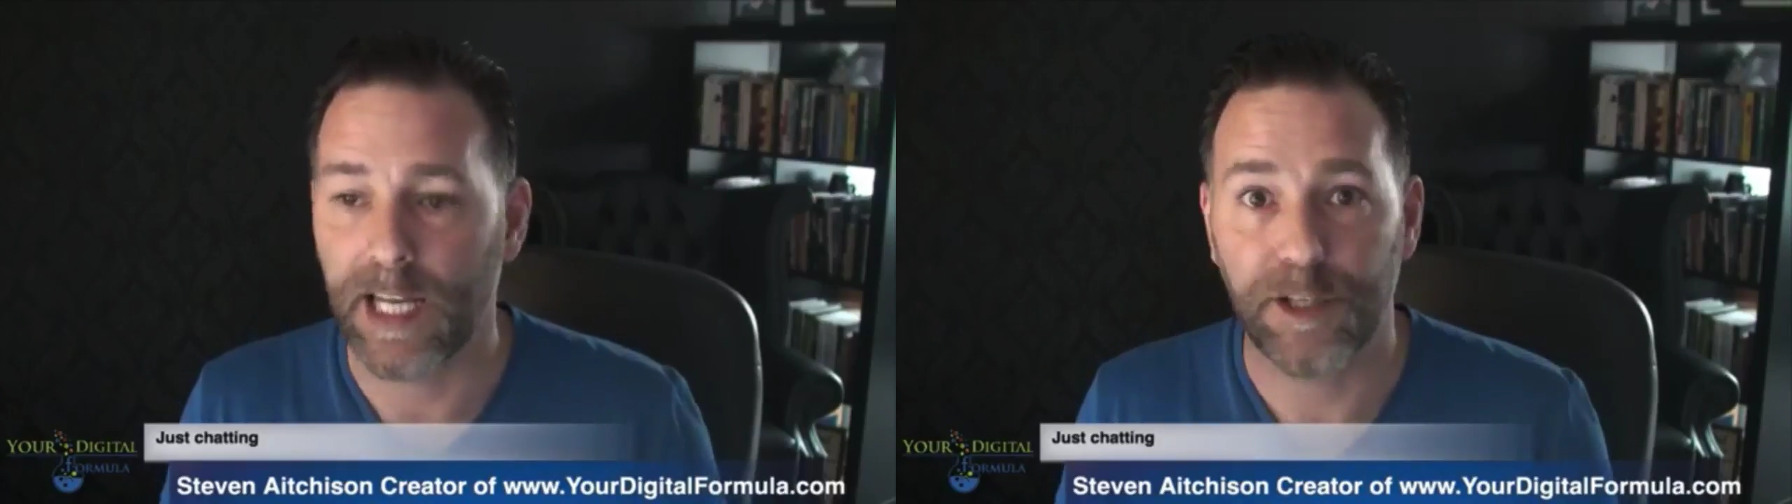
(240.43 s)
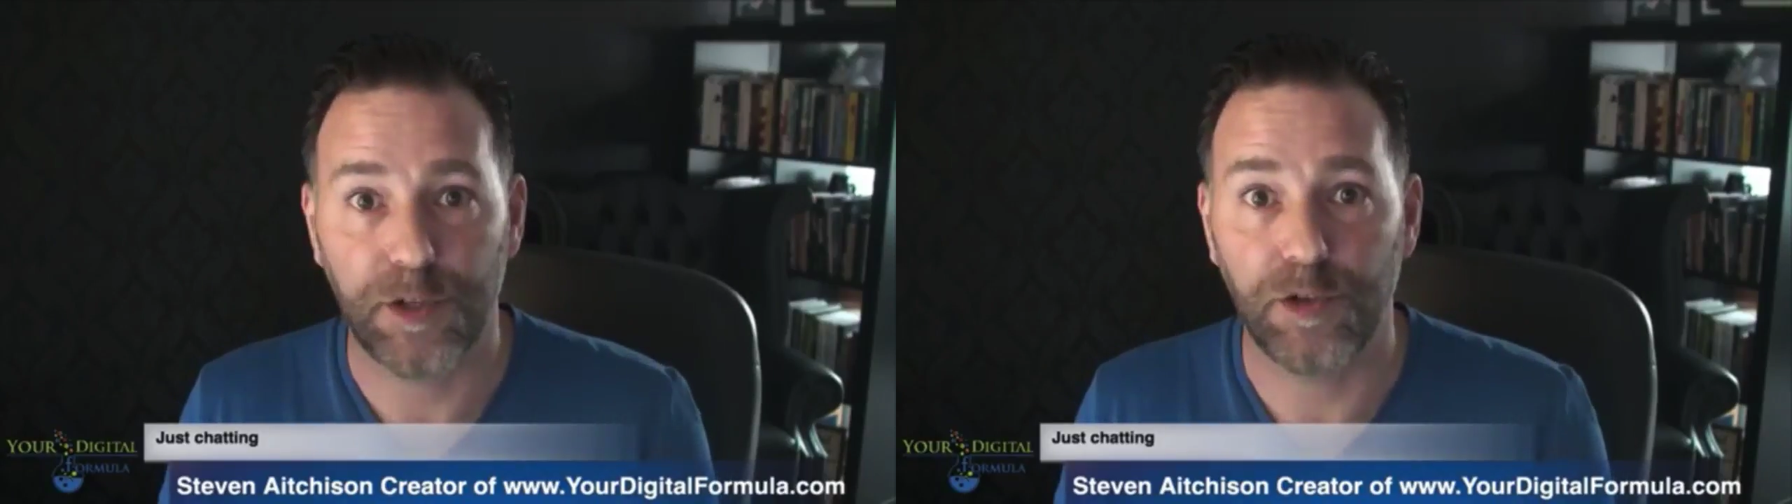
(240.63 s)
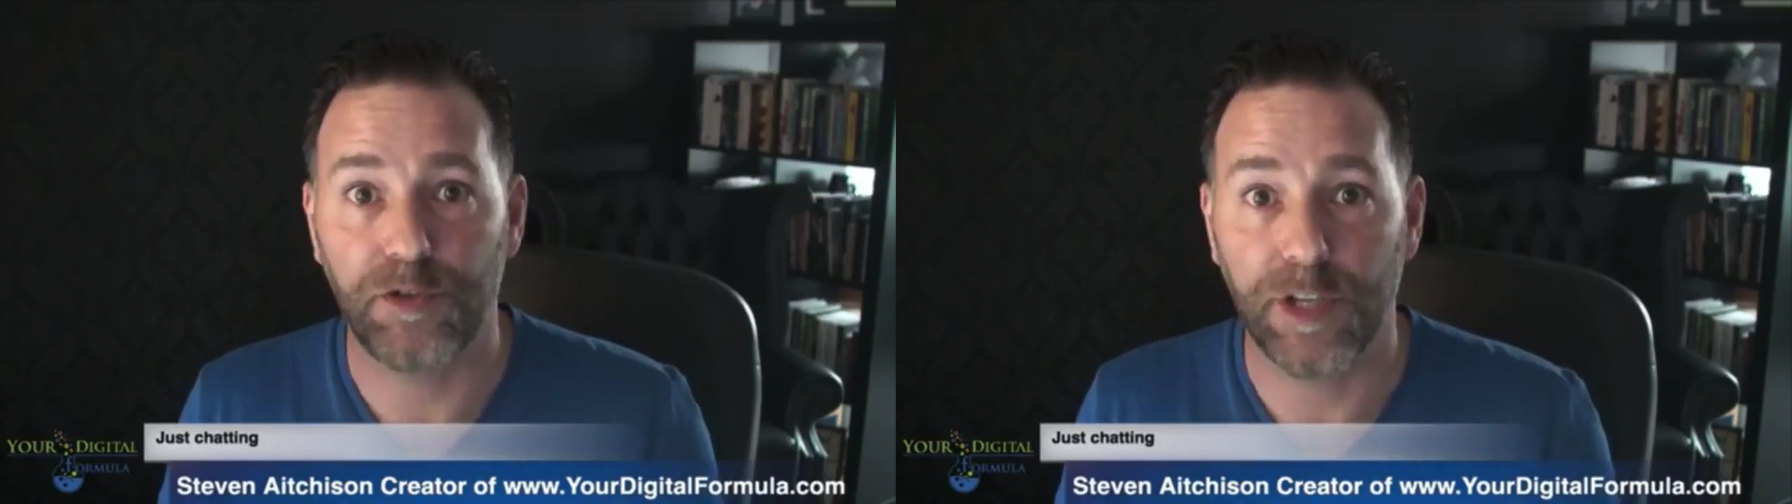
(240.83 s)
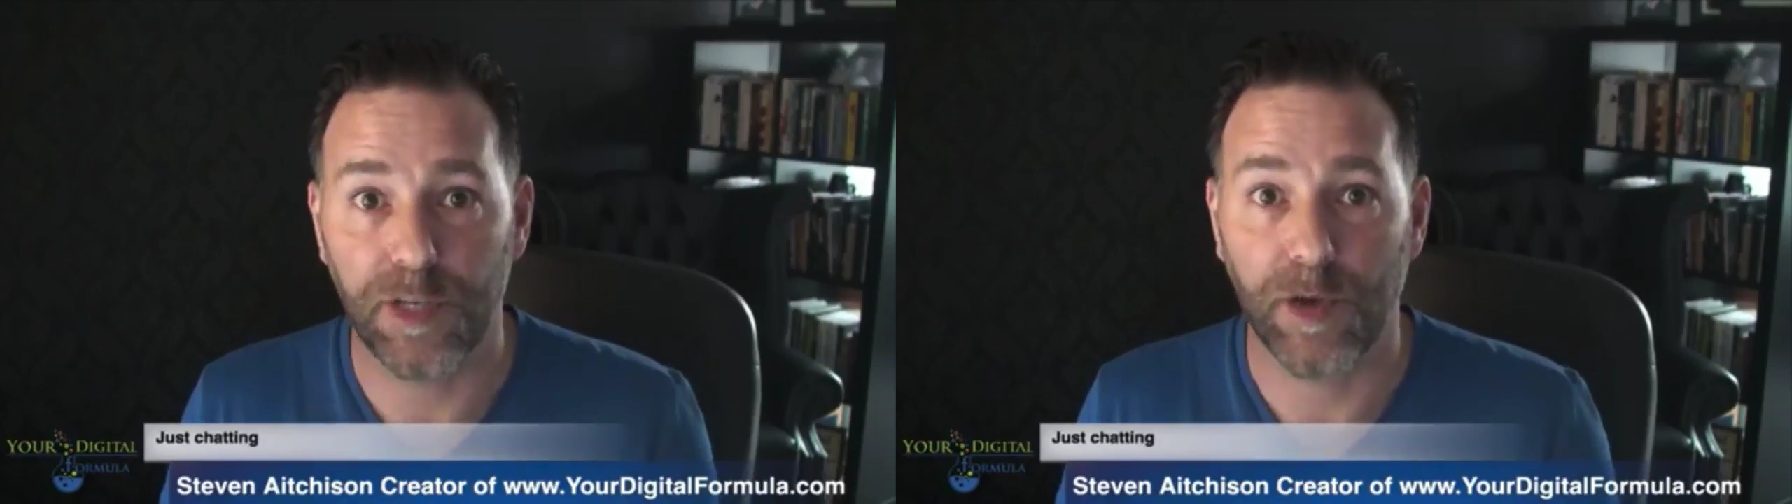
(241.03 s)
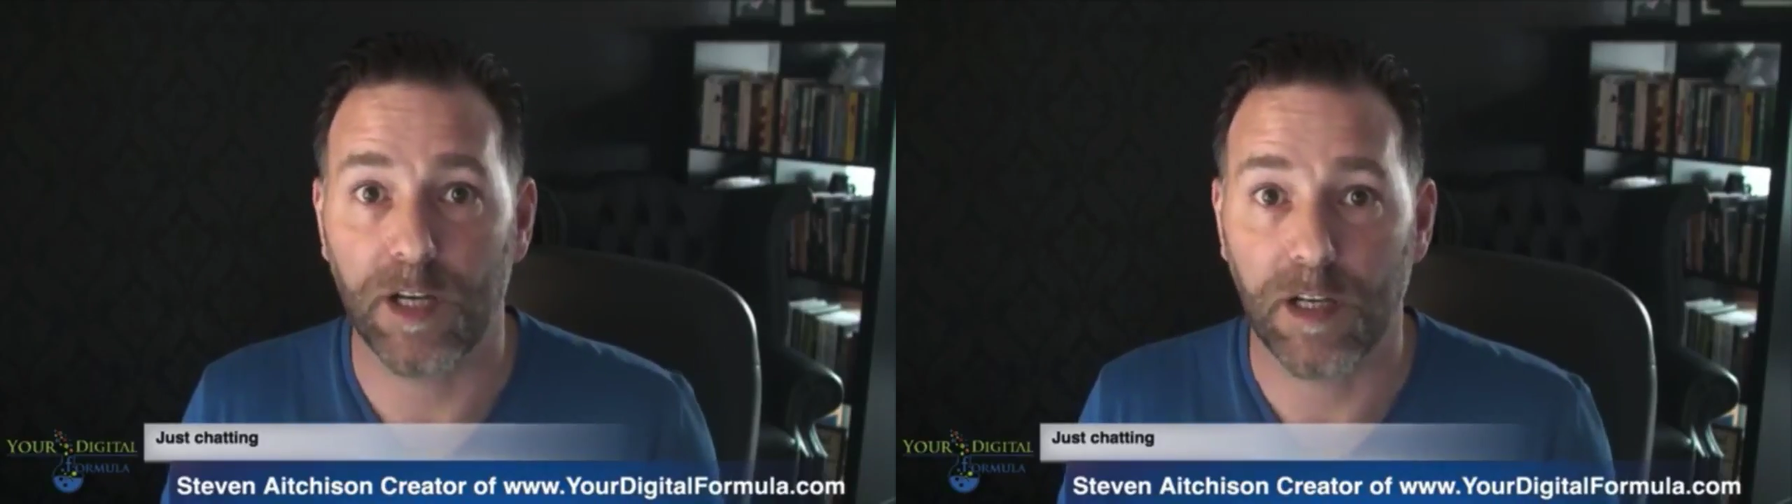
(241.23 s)
and it's doing
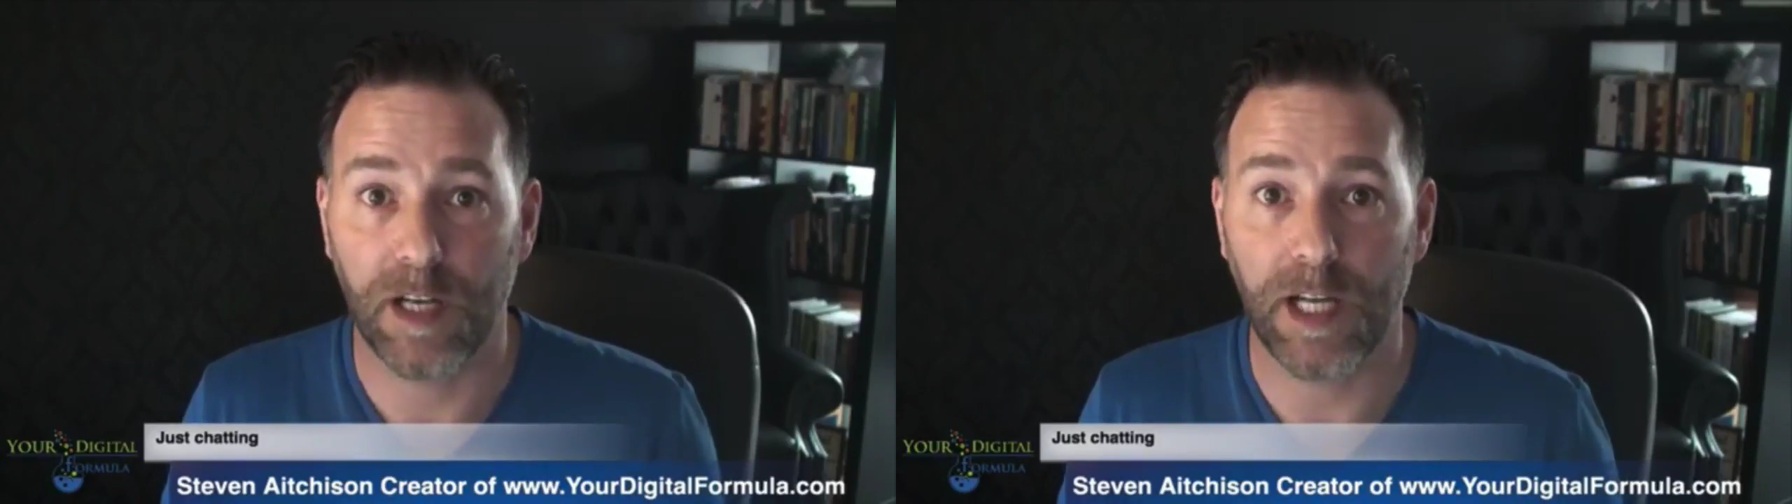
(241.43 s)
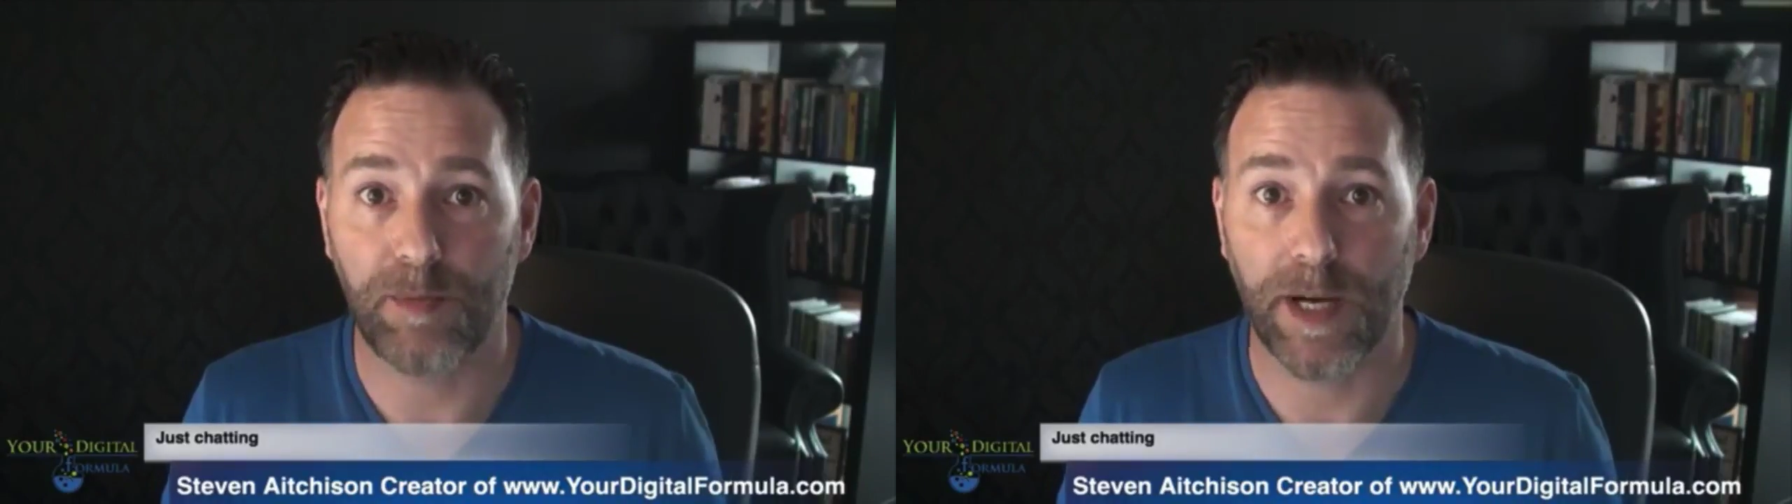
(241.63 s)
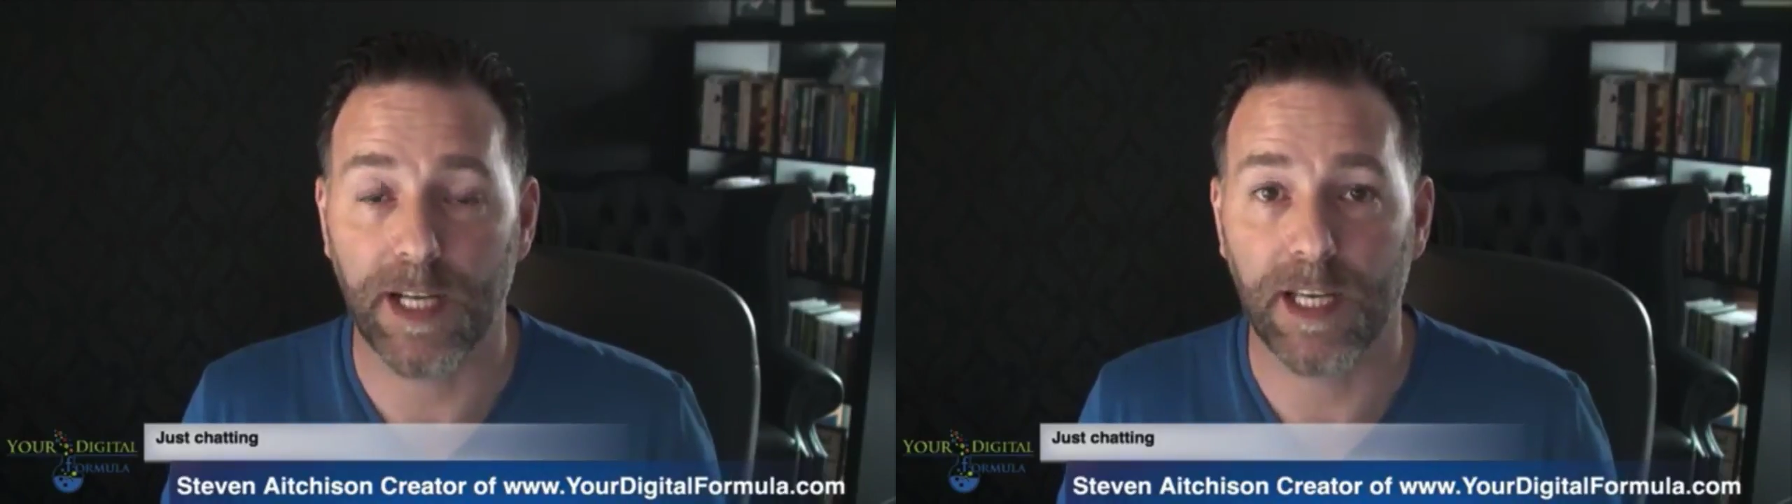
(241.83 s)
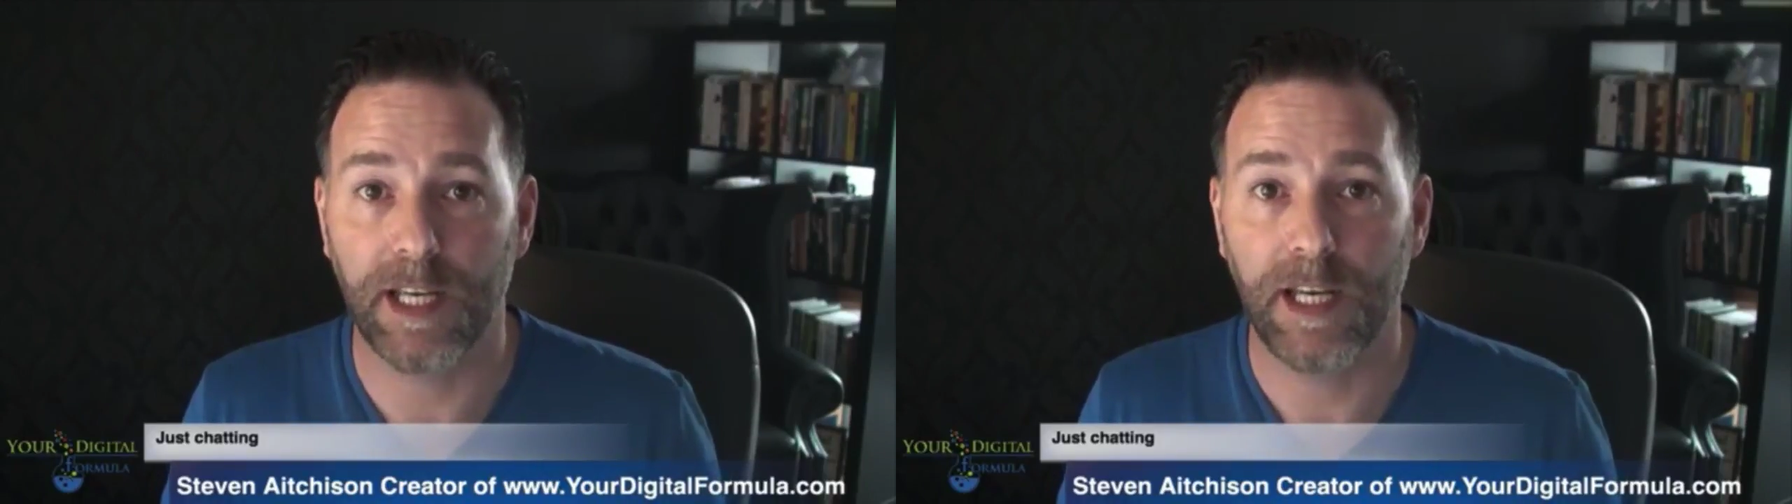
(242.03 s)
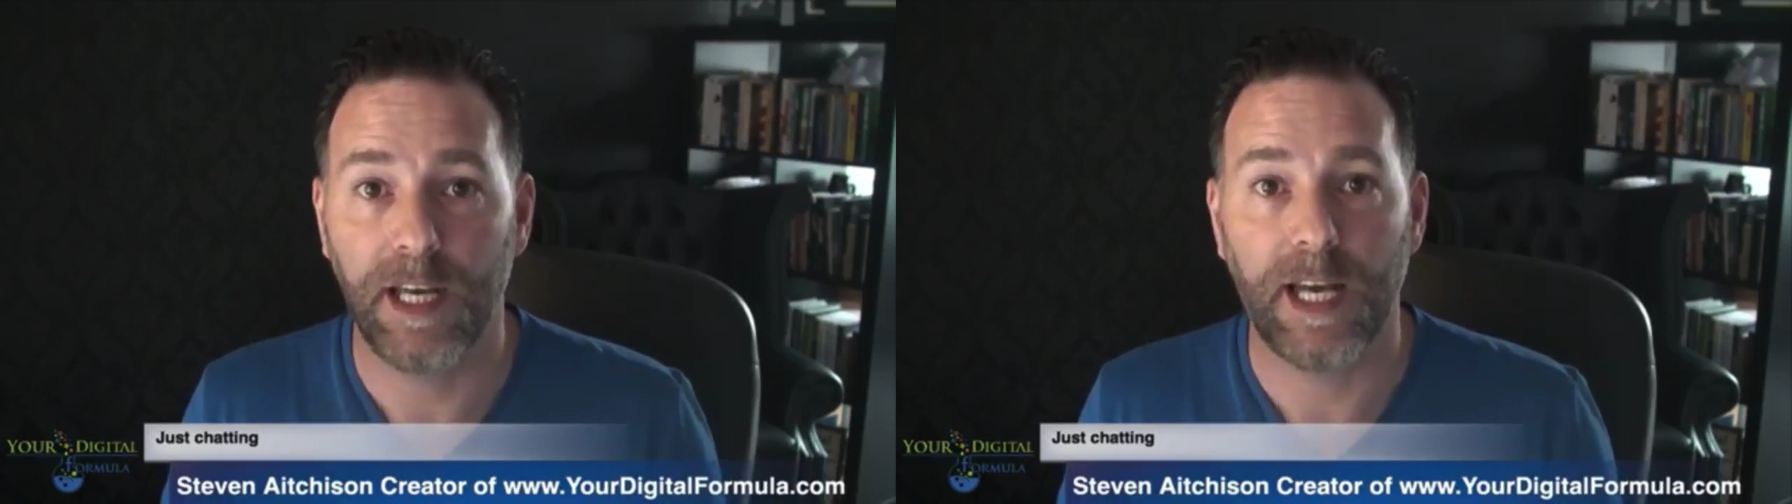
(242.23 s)
really well on ClickBank.